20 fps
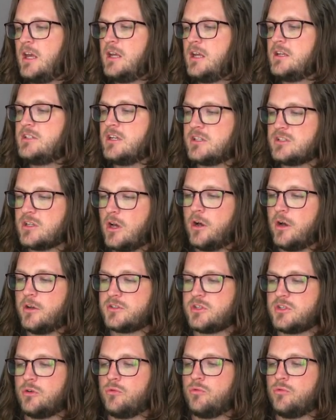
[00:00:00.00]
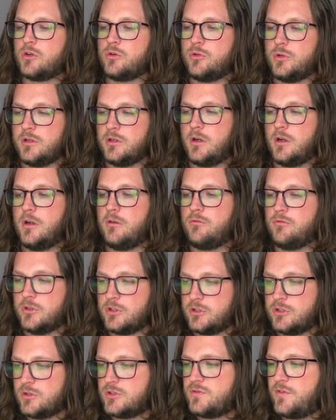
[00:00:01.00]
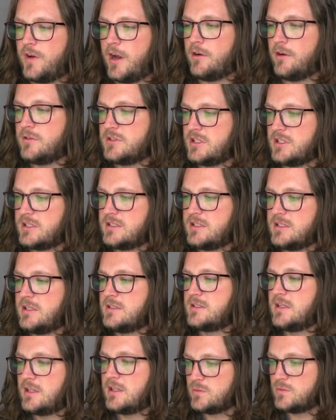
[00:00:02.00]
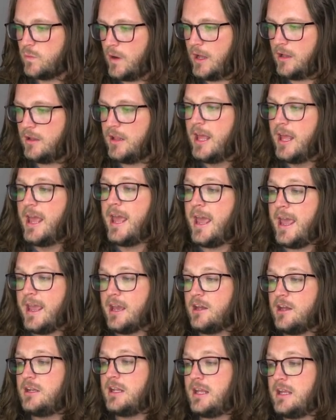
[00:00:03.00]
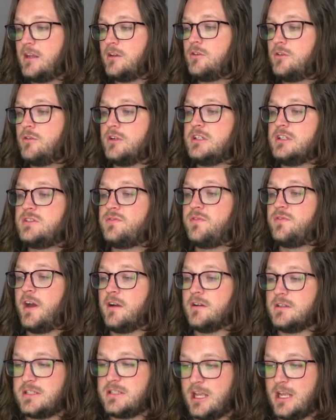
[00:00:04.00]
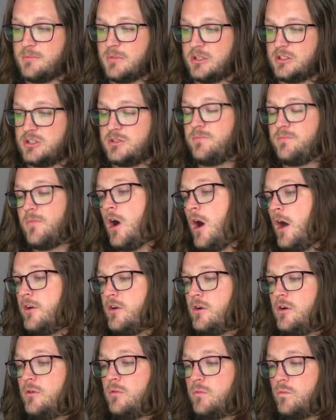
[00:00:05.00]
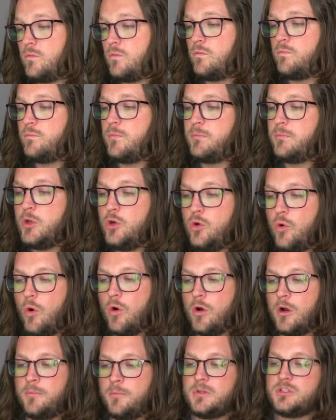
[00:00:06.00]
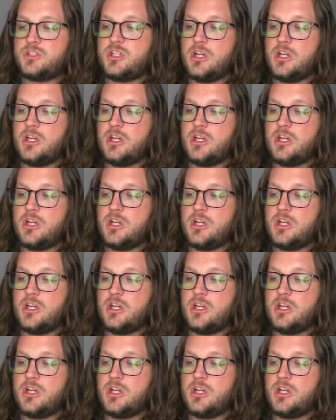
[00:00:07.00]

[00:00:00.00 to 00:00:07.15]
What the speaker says: does also reduce fire resistance as well and increase fire damage. On her blue orb, she